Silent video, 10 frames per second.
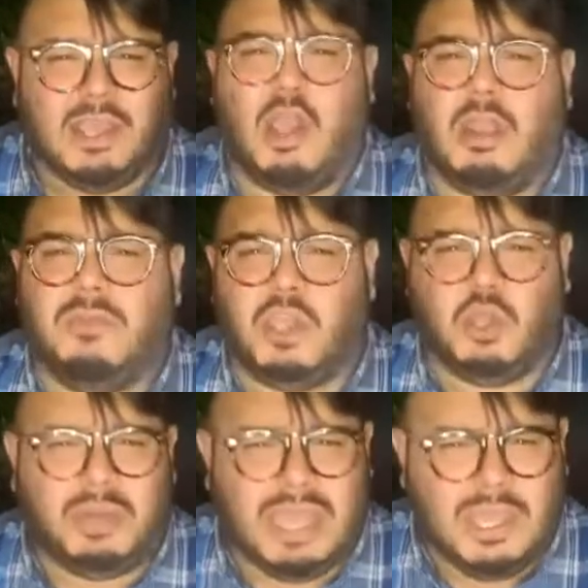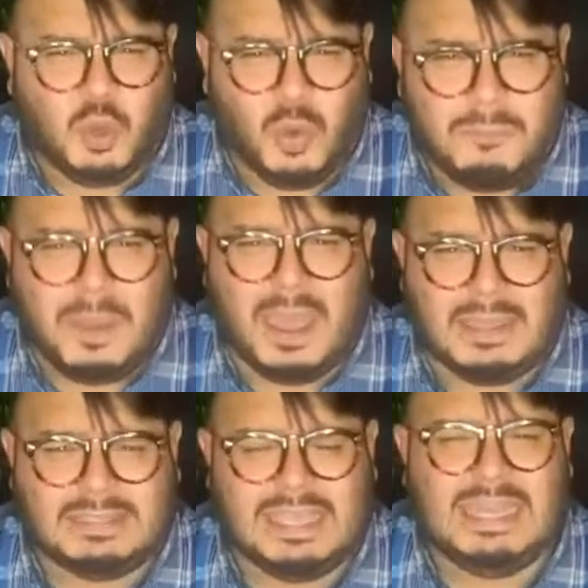God, that you would equip
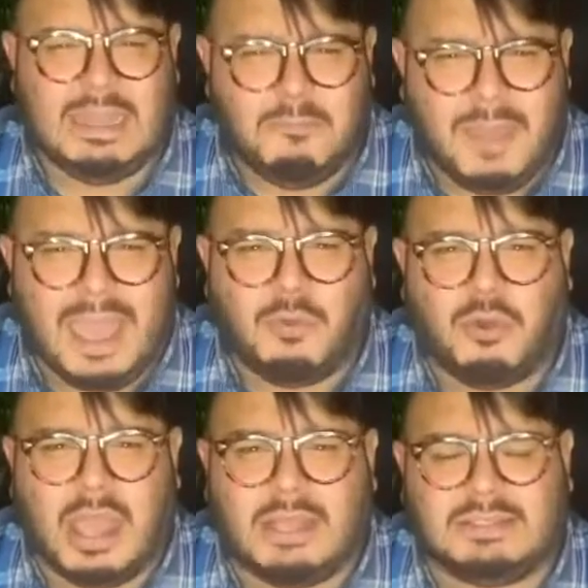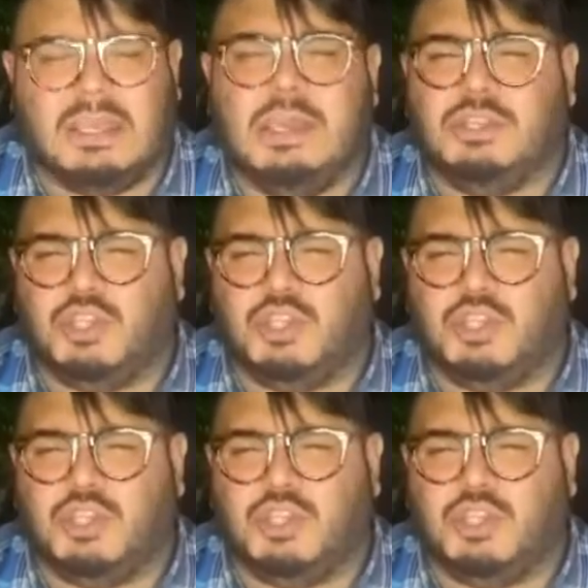us and empower us